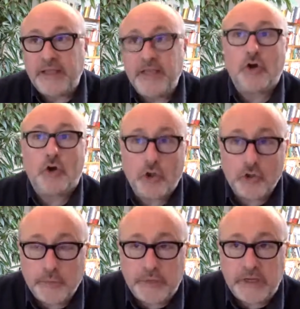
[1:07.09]

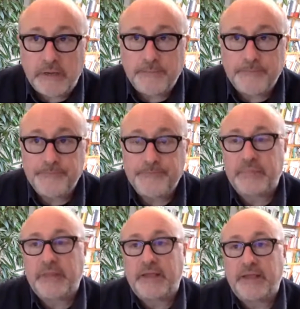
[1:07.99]
Ecolonomy
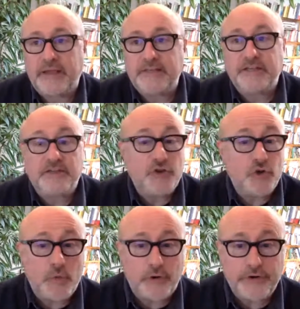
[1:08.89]
is a
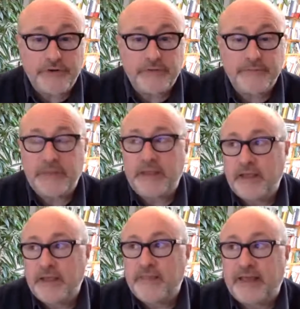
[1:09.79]
new word
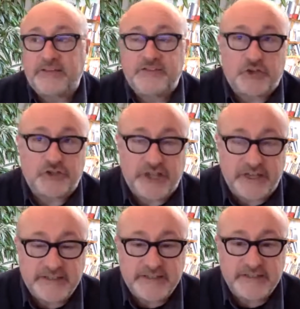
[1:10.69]
that
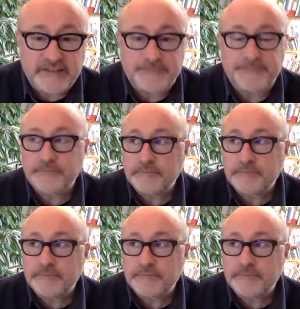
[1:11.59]
suggests